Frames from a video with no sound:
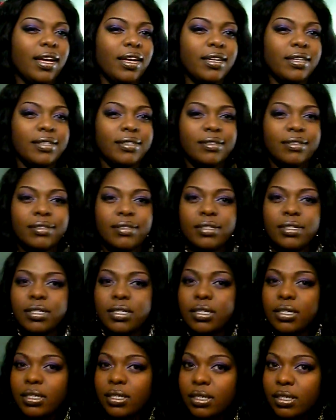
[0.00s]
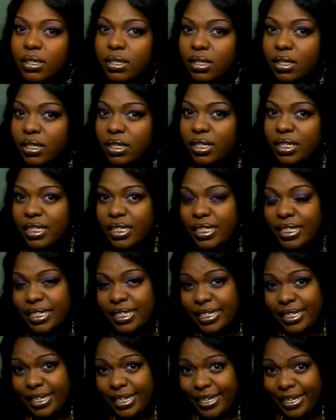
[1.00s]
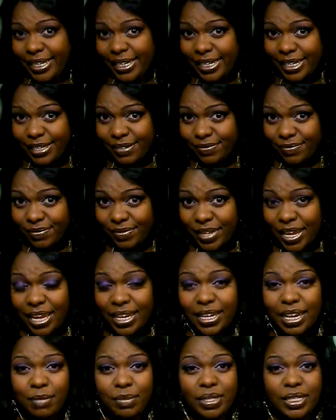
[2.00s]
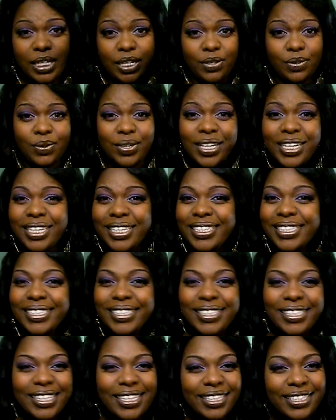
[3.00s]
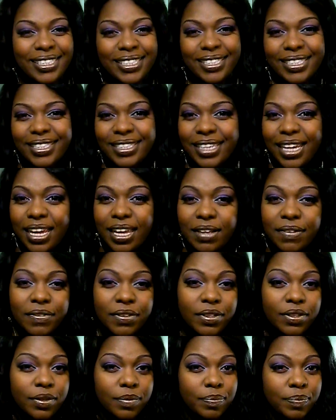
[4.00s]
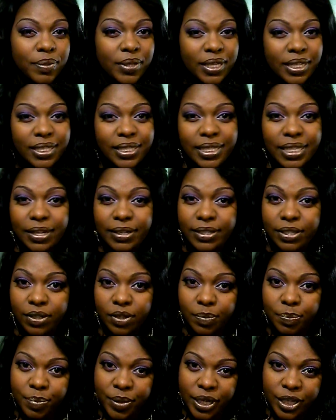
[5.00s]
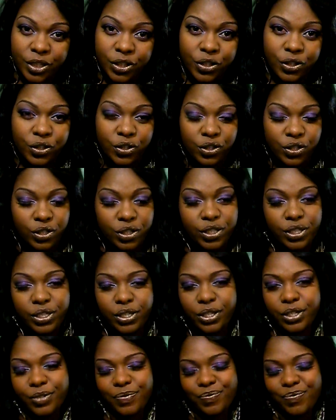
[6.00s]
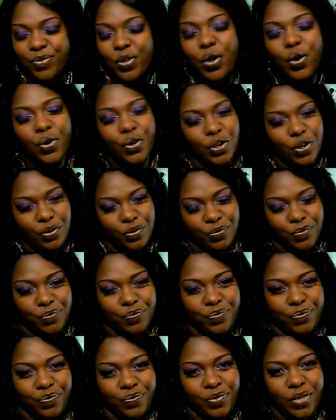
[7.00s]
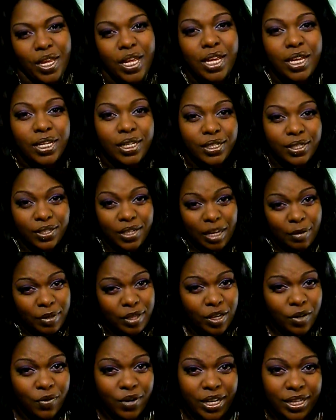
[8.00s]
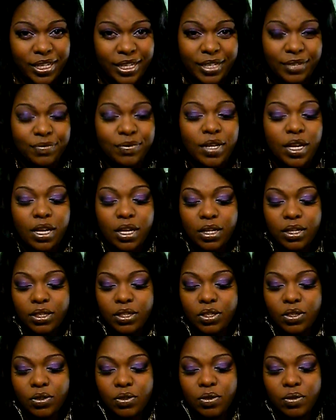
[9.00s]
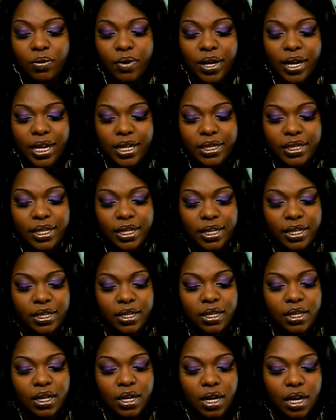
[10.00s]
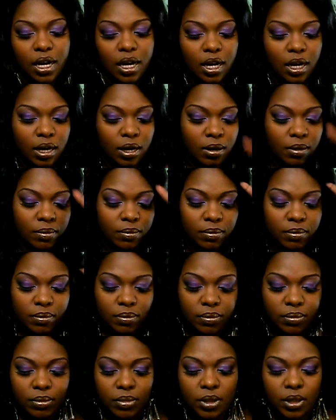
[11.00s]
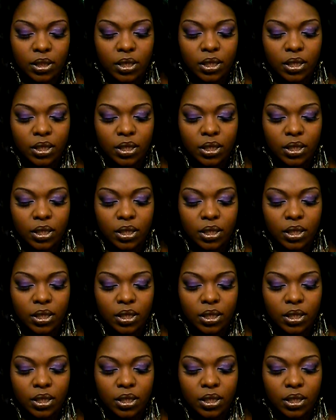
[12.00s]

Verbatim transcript: and uh, yeah and let me tell you this is not even the piece that's on the picture you just saw oh no so let me tell you what I did so what I did um